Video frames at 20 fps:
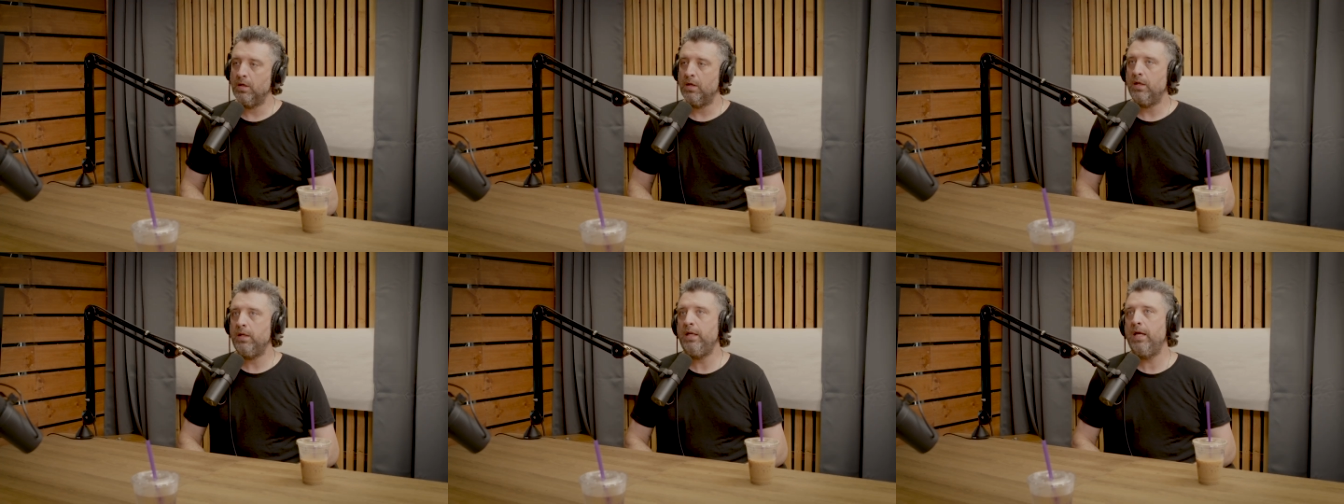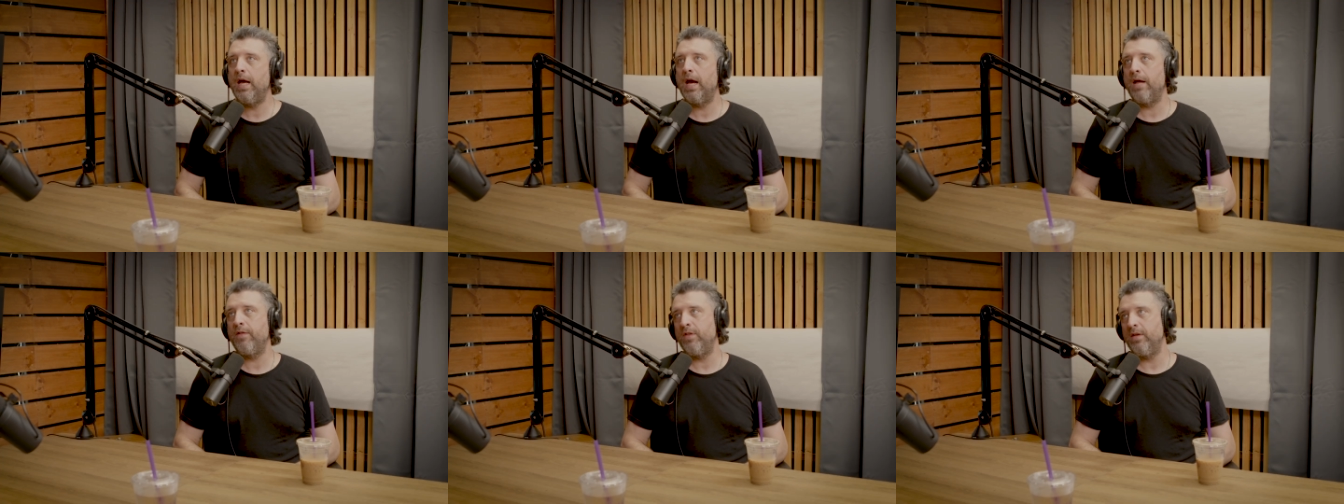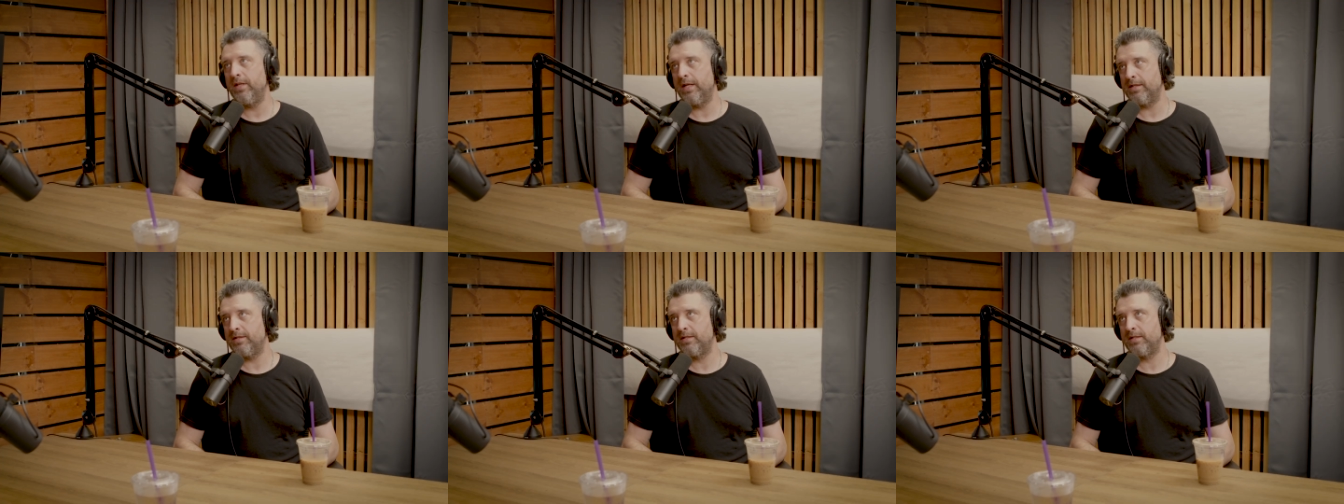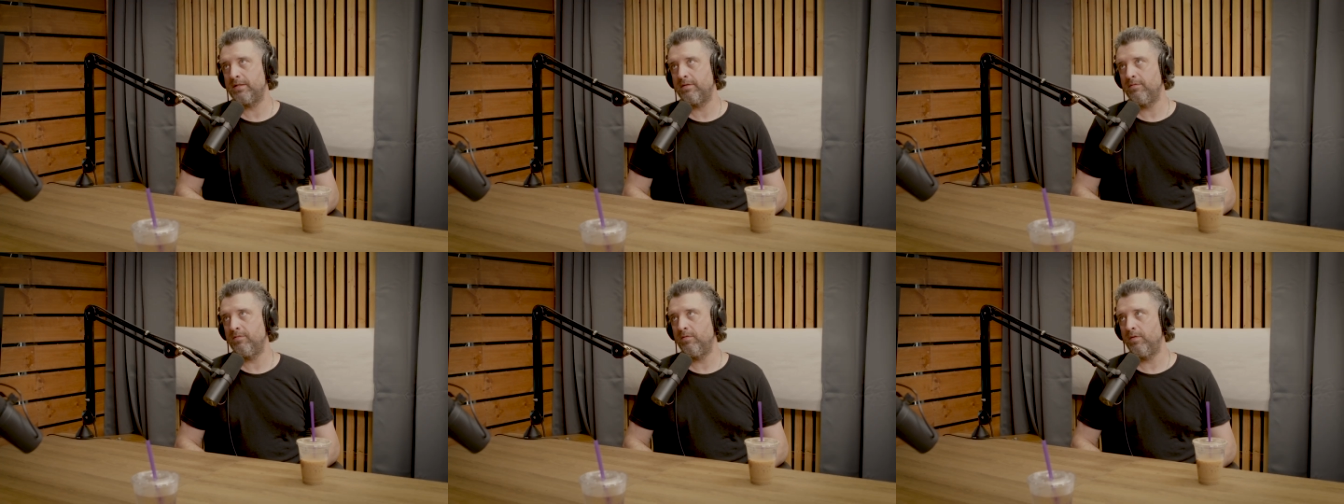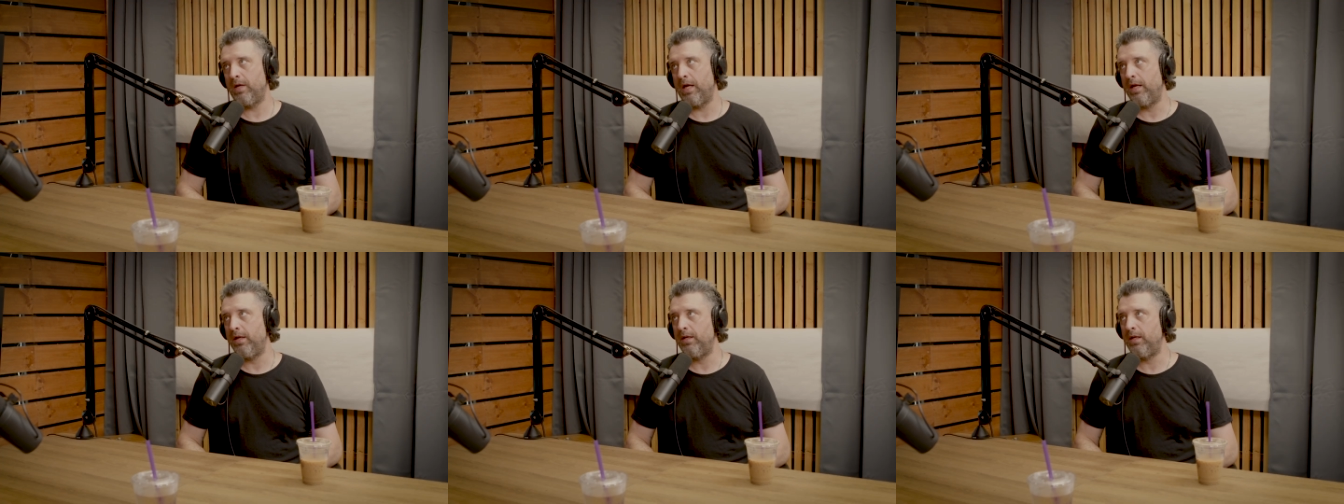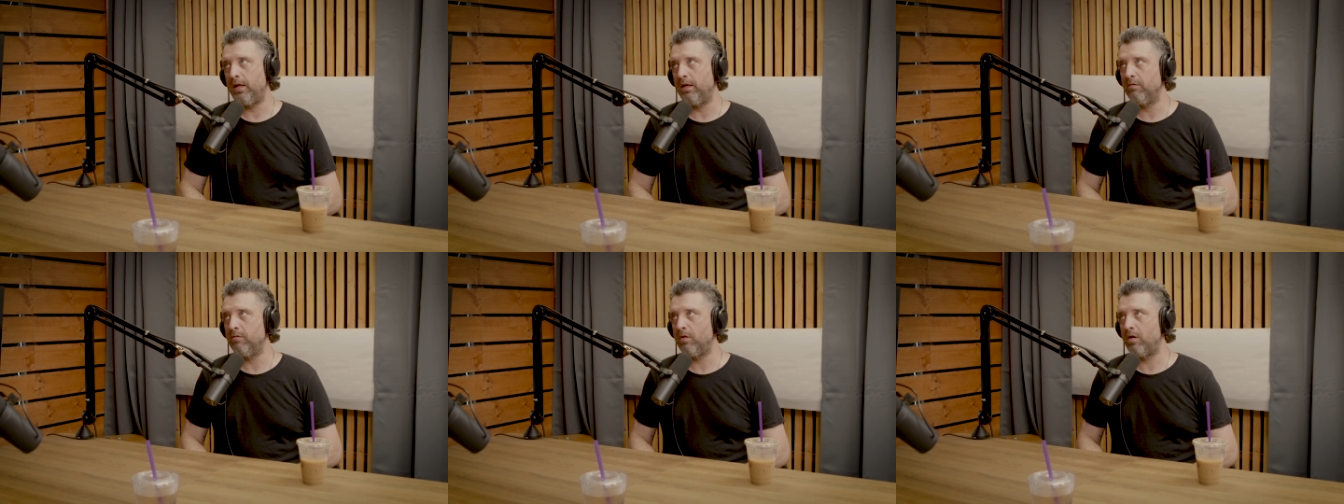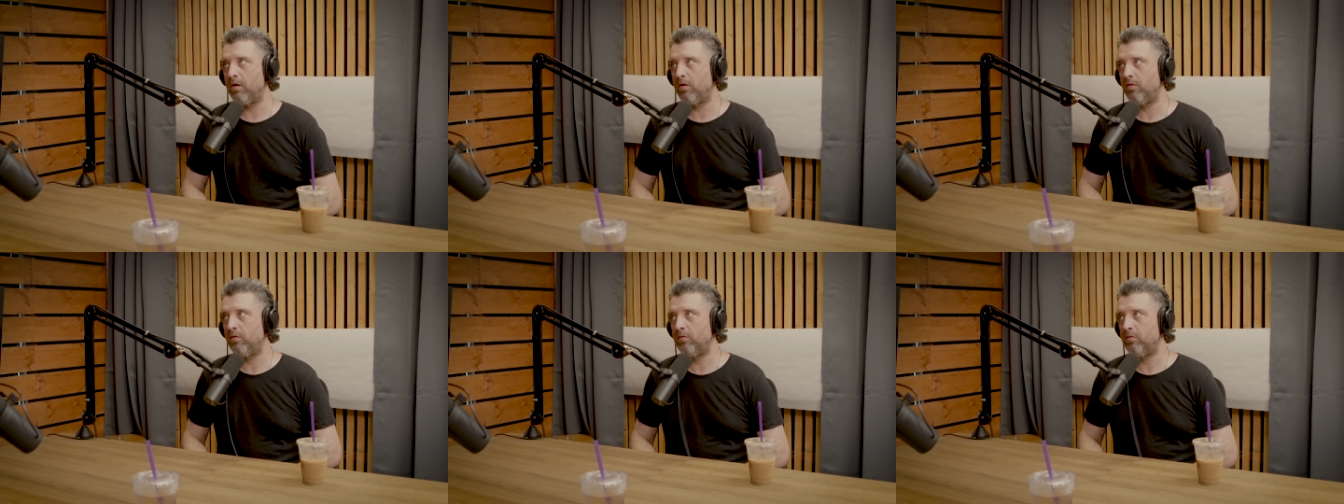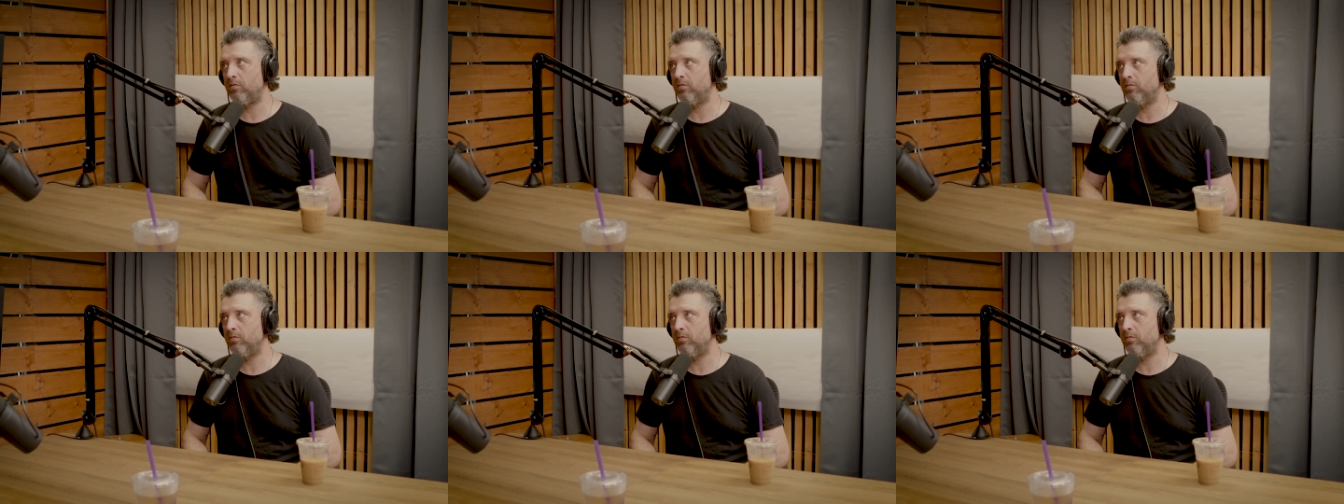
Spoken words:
Yeah, I think that's ending though.